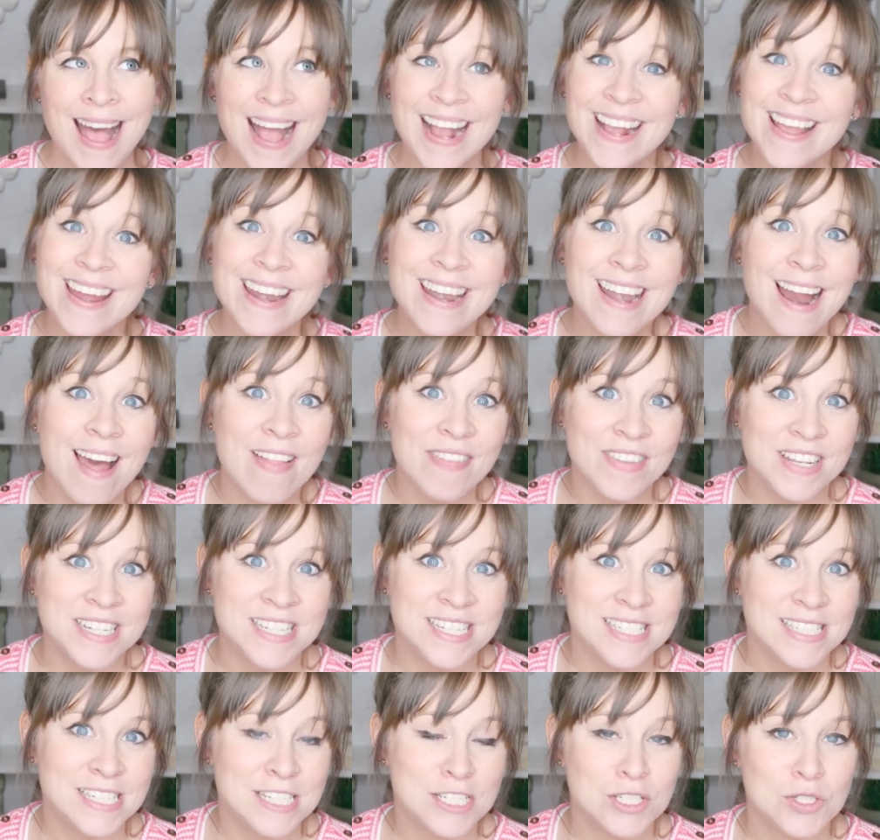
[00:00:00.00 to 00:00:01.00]
I got it on the
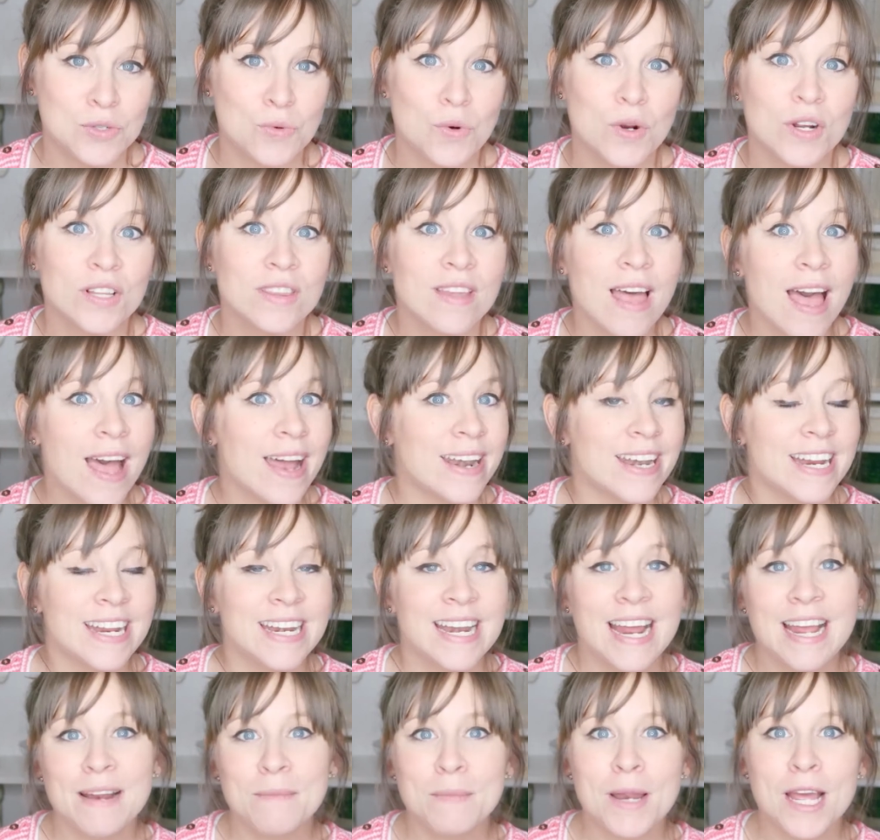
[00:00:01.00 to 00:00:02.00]
Disney store lot,
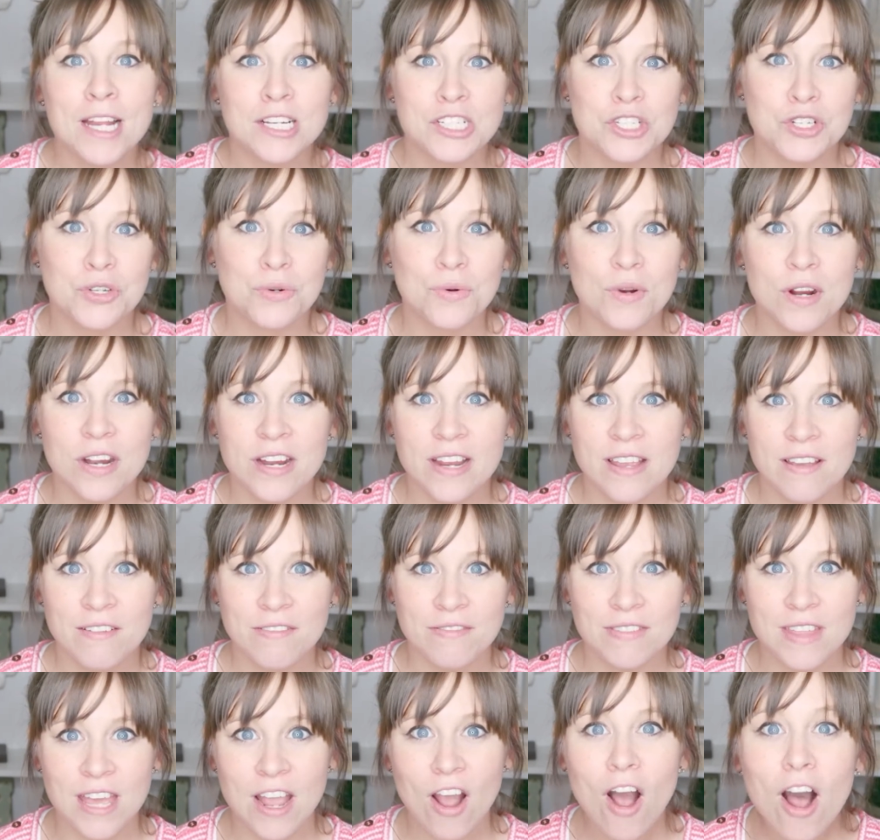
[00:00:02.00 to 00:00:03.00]
and I'm not sure
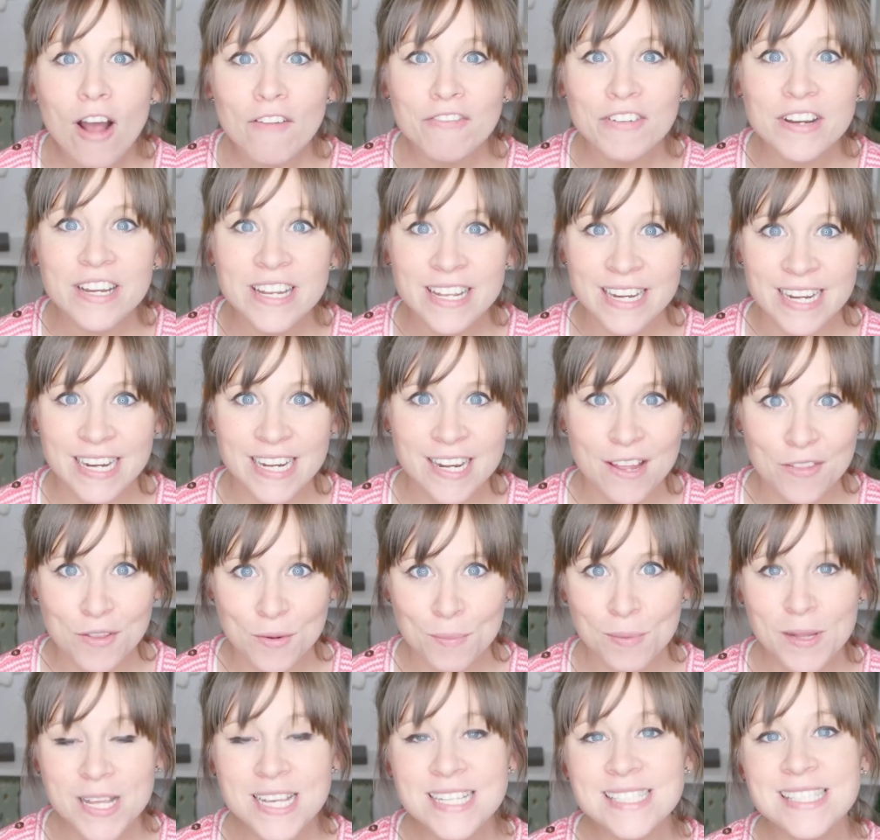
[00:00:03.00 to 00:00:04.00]
if they offered it in
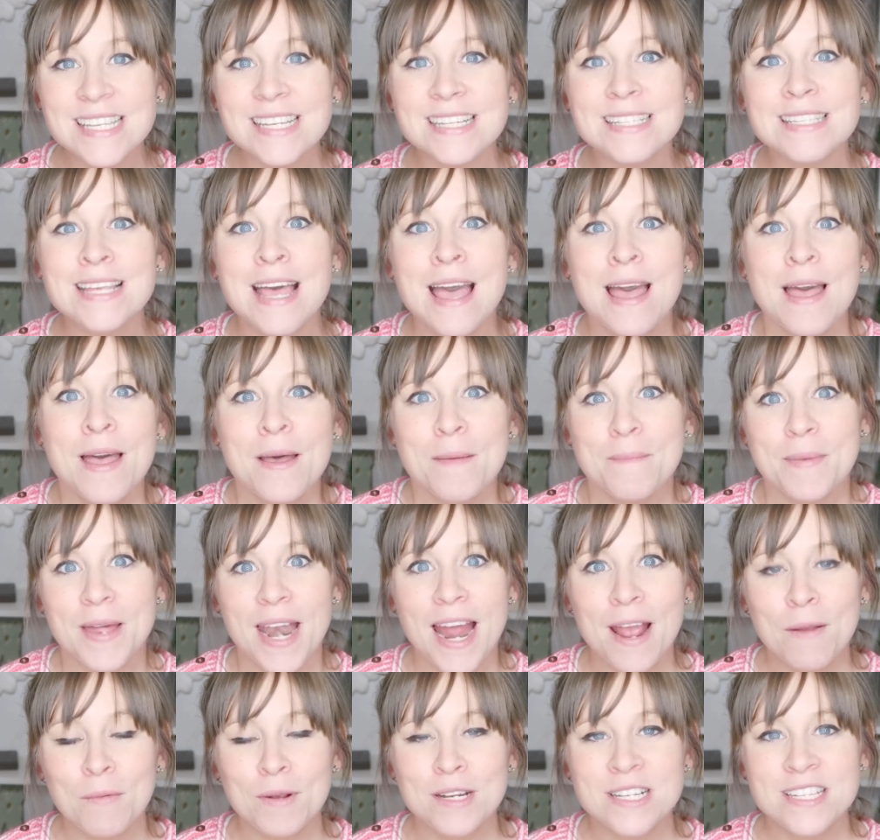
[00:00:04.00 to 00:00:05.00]
other places,
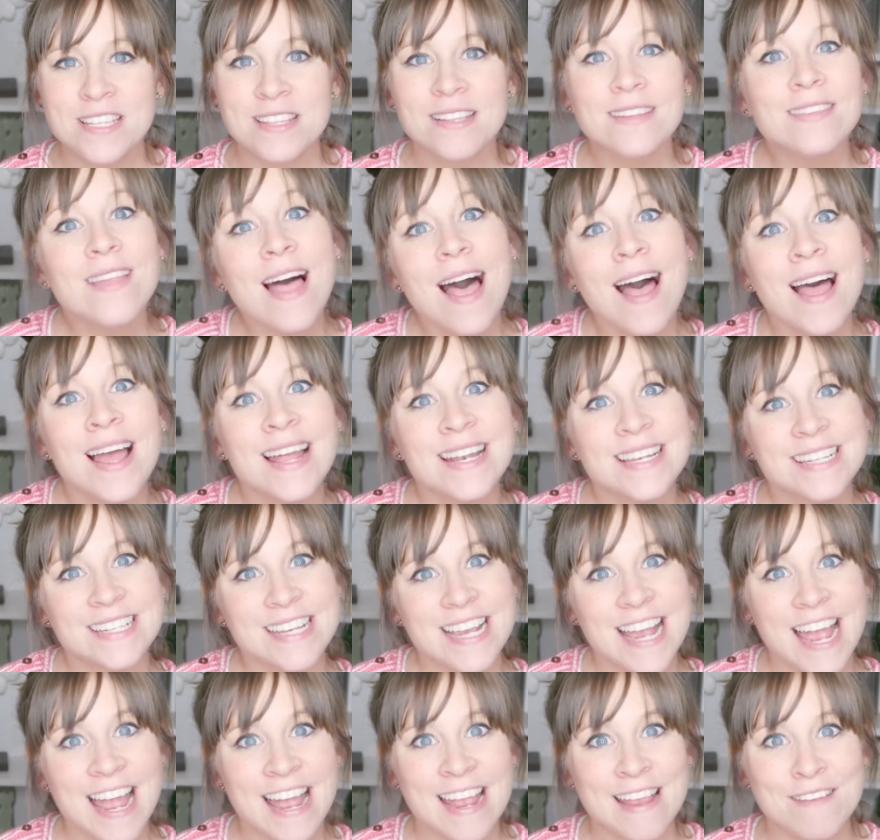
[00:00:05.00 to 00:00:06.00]
but I went to the lot.
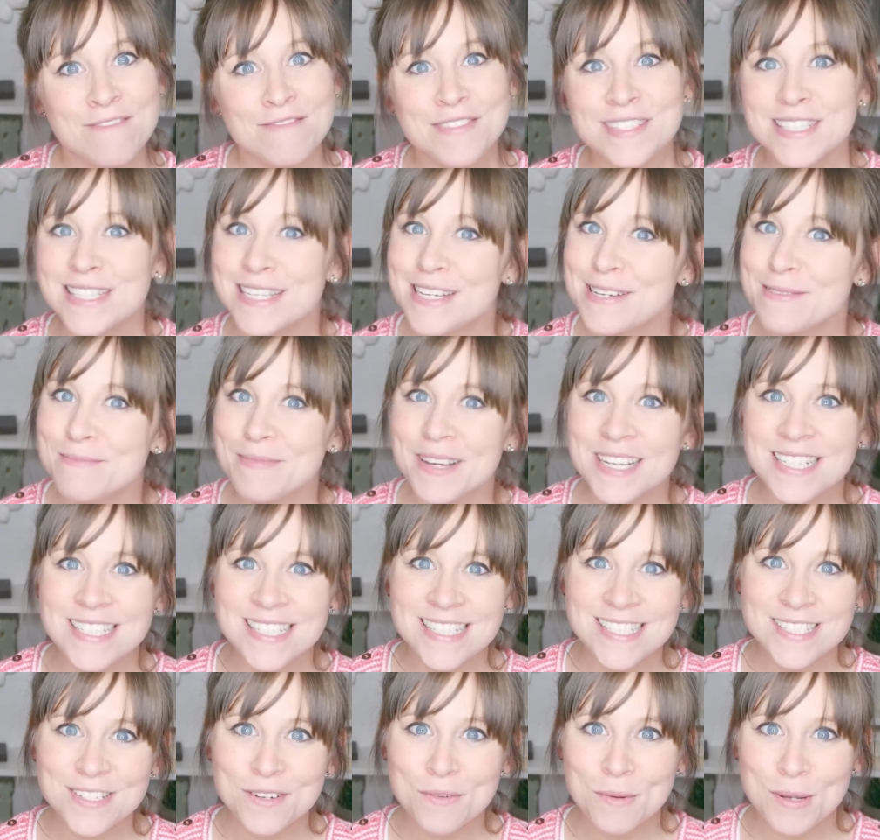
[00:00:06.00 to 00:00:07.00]
I visited my
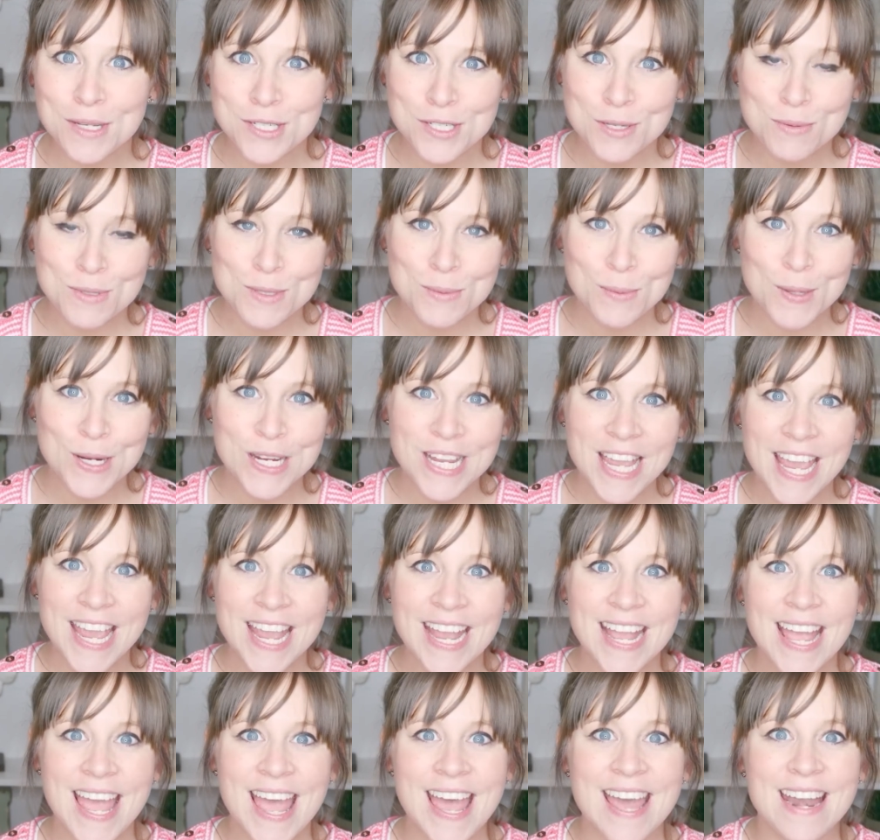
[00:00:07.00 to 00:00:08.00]
sister while she was
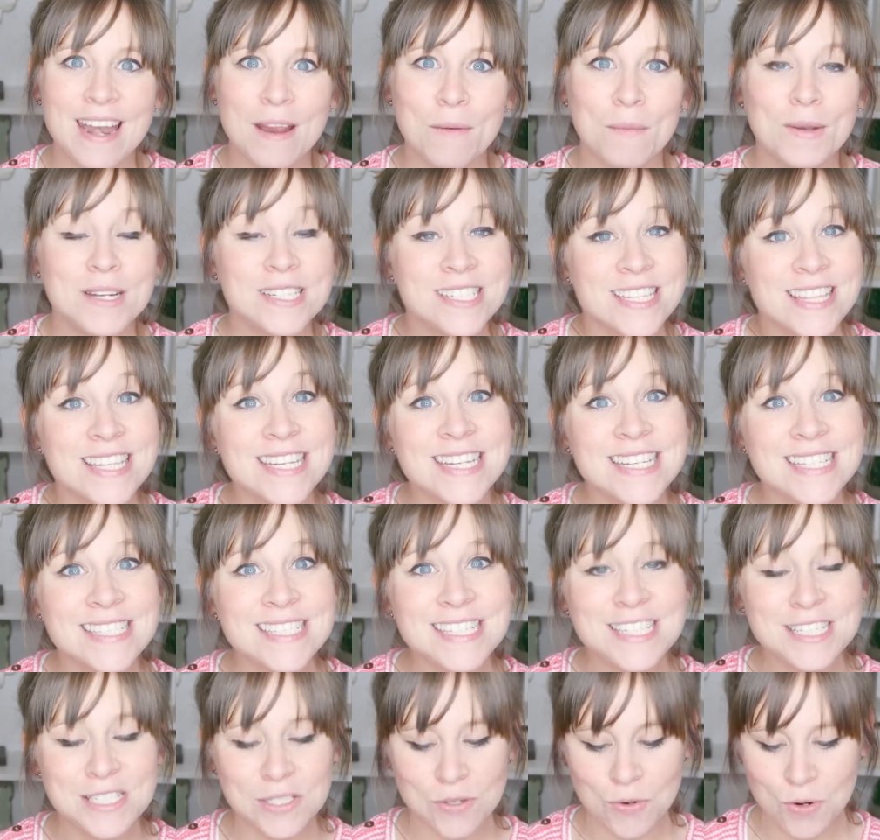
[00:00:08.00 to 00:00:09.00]
working, and I went to the
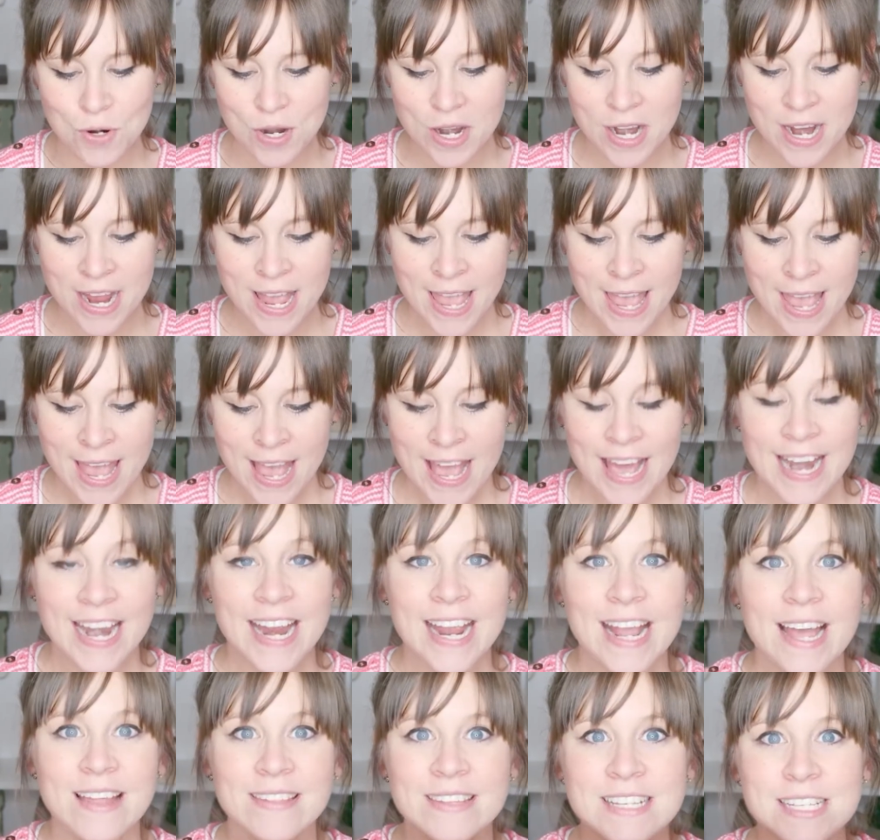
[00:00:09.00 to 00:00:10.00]
Disney store, and
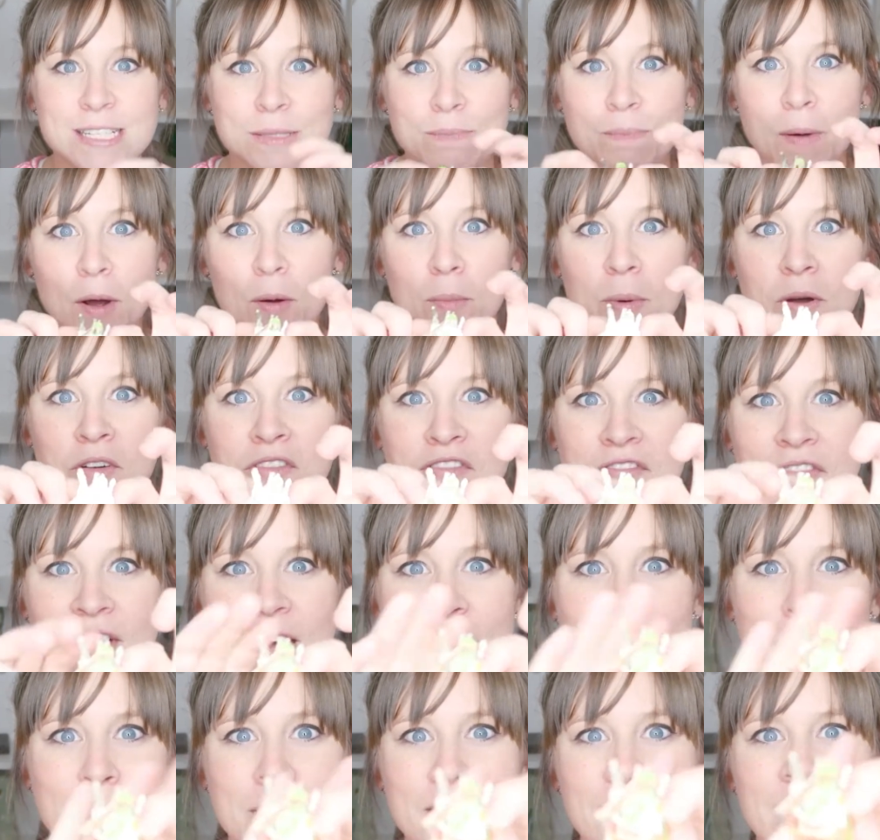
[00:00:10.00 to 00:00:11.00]
I got this Boba
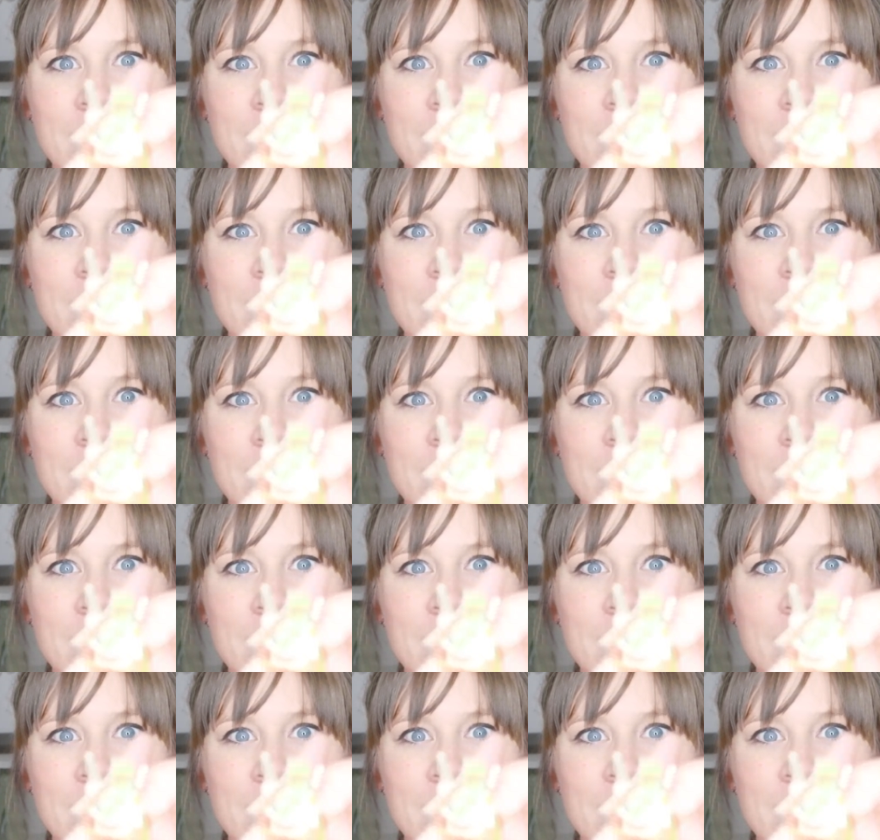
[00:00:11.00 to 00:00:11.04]
Fett